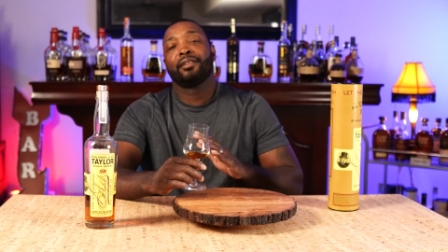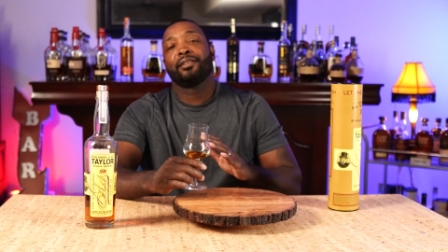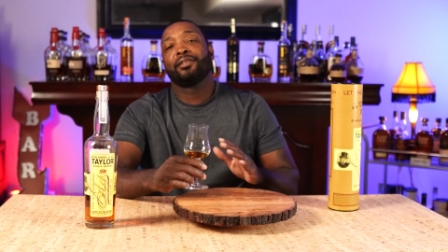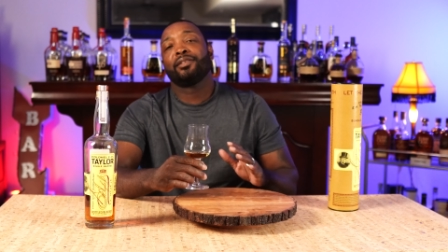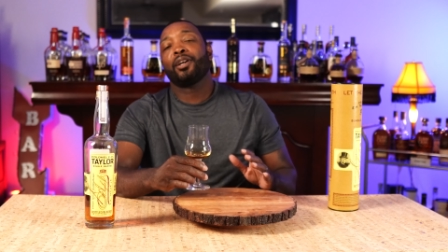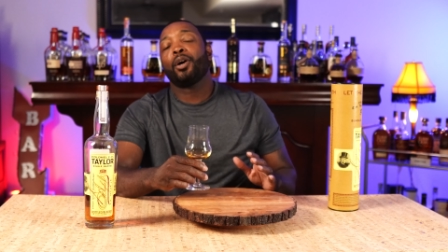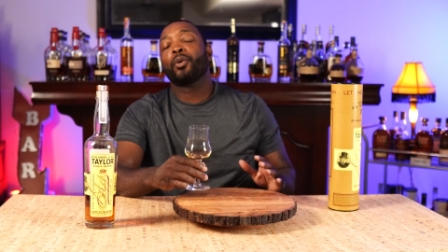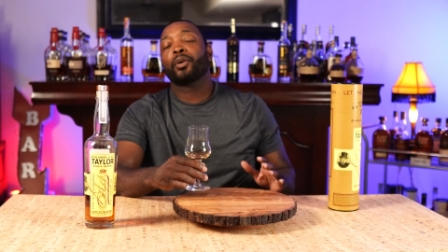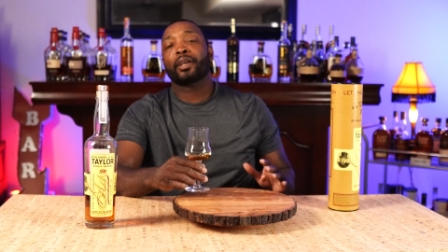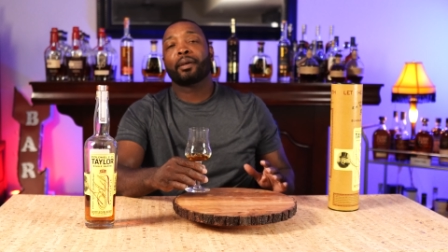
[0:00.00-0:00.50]

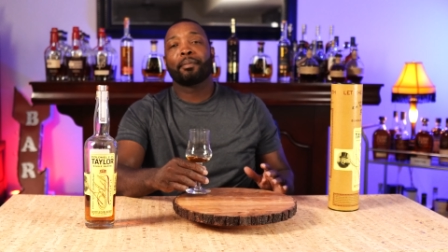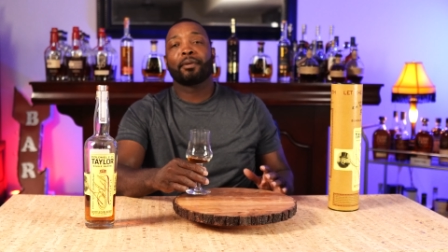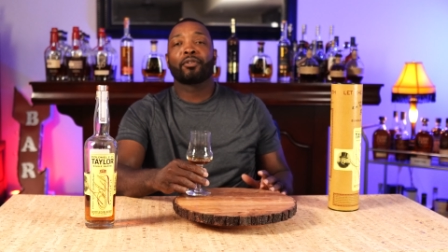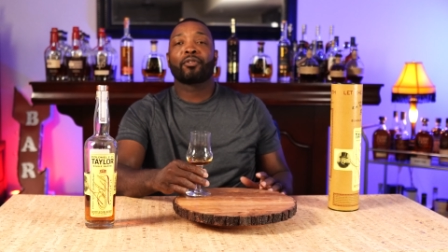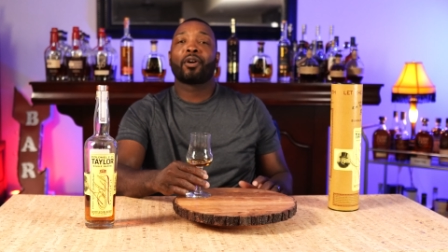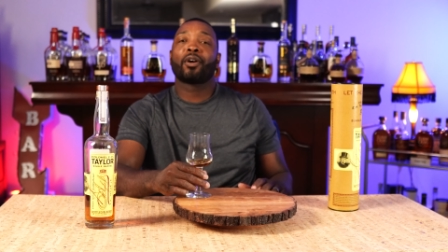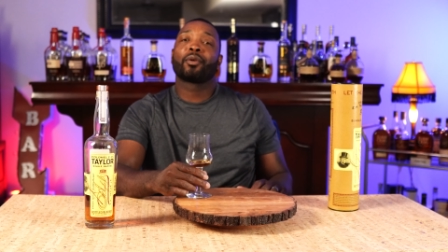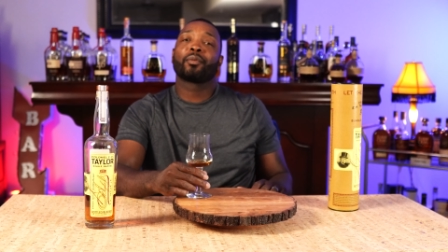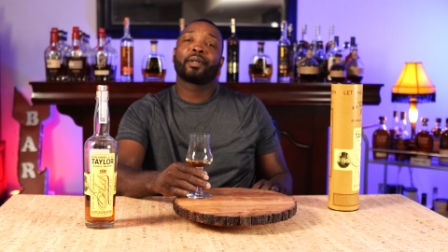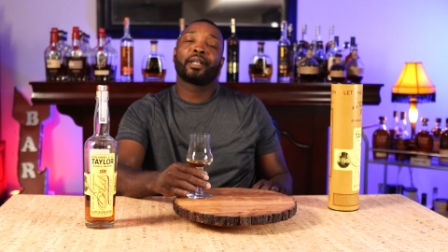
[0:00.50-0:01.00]
don't get me
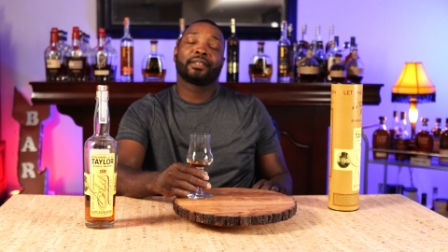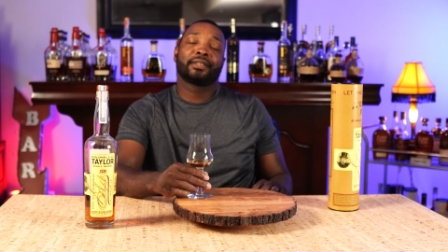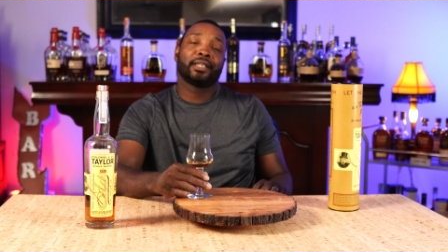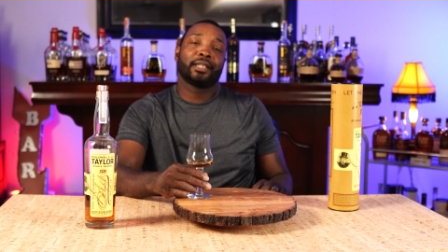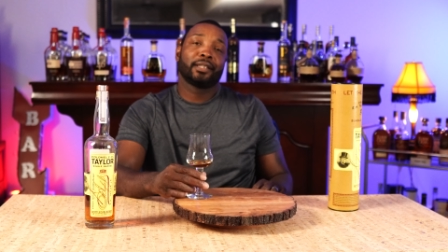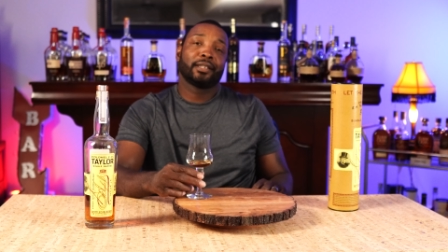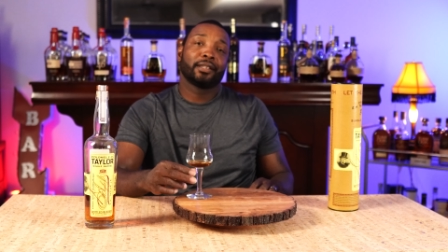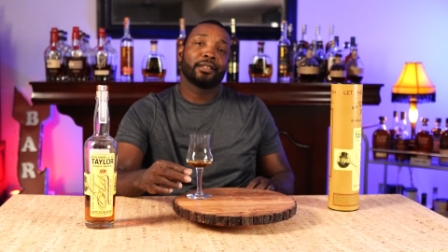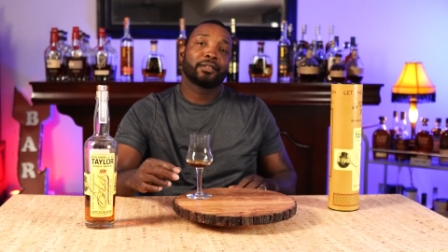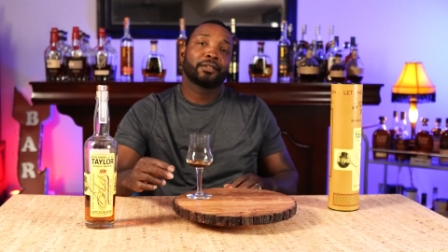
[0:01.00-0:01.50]
wrong when I say
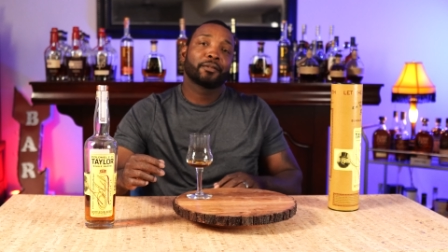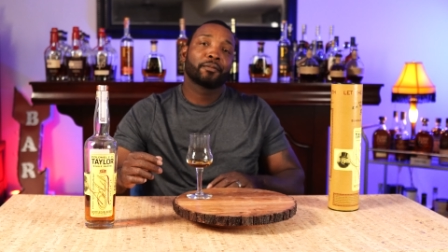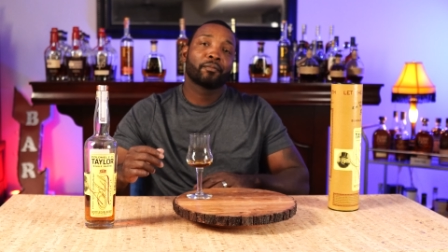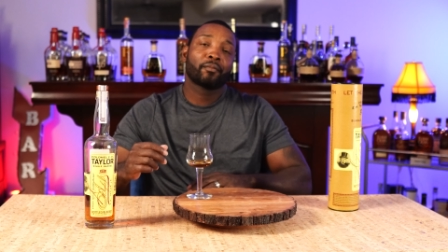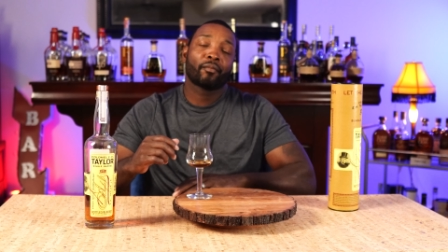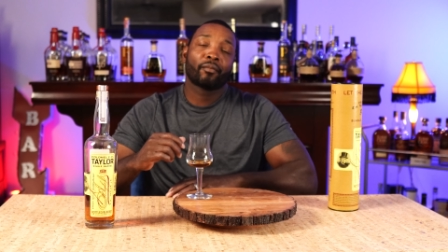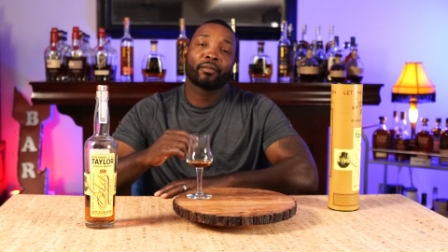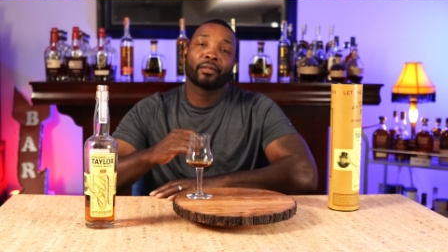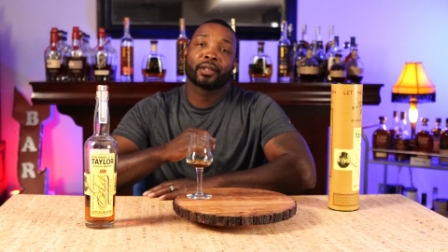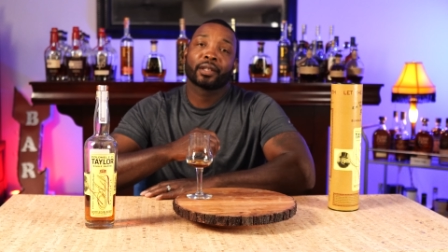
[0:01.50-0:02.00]
this.
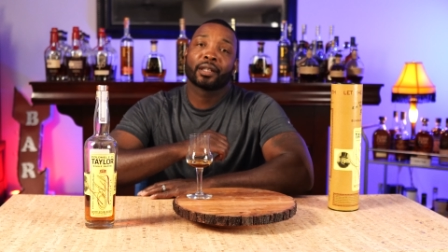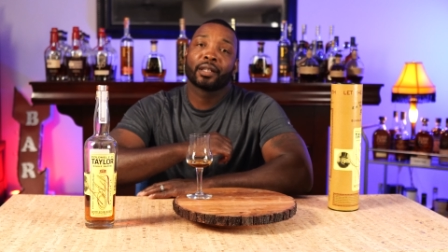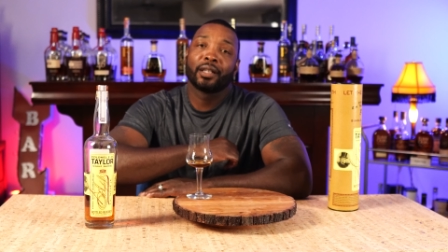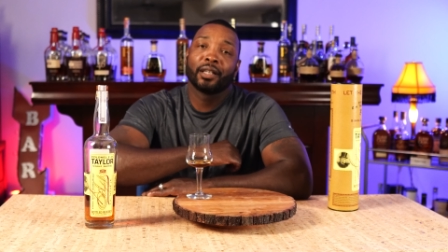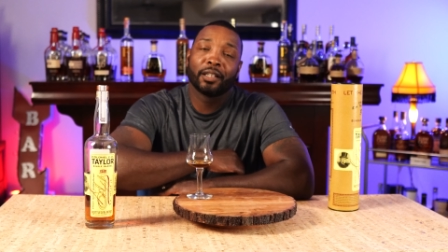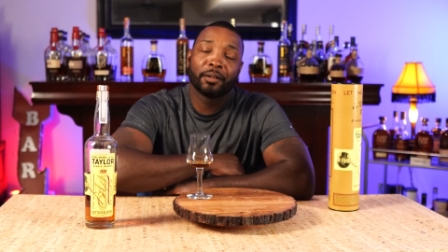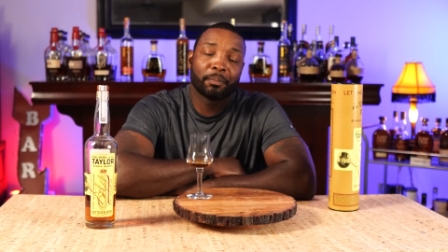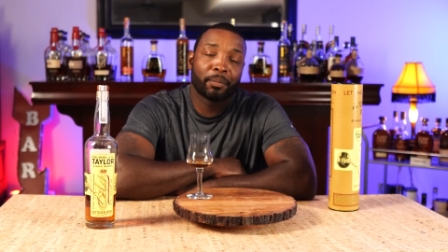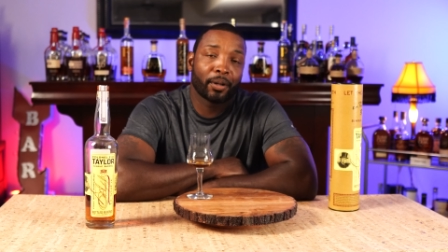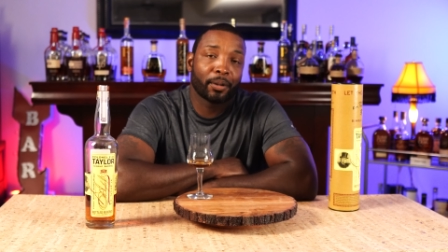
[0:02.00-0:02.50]

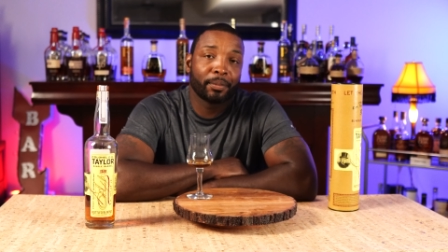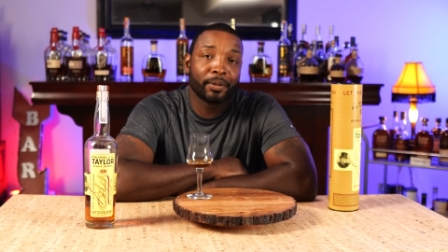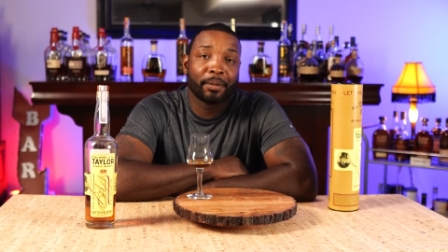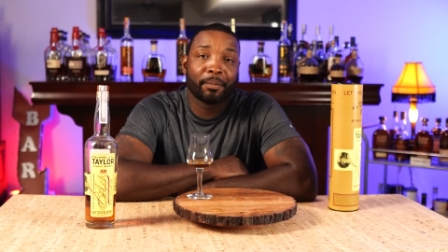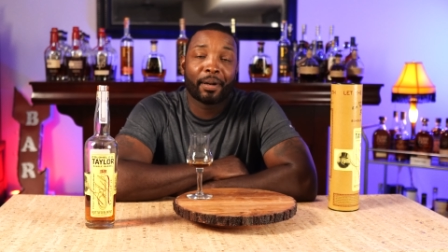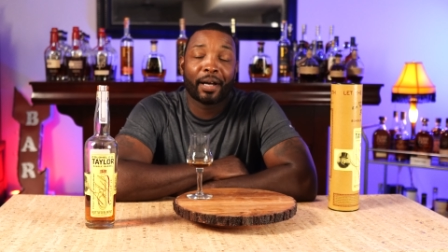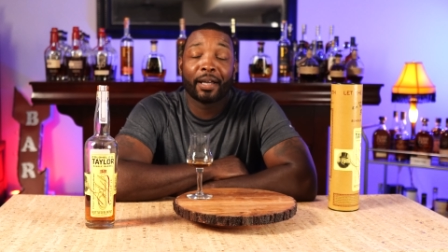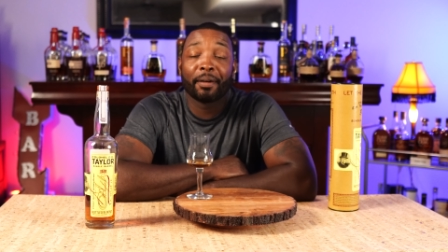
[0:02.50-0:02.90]
Good bourbon, in my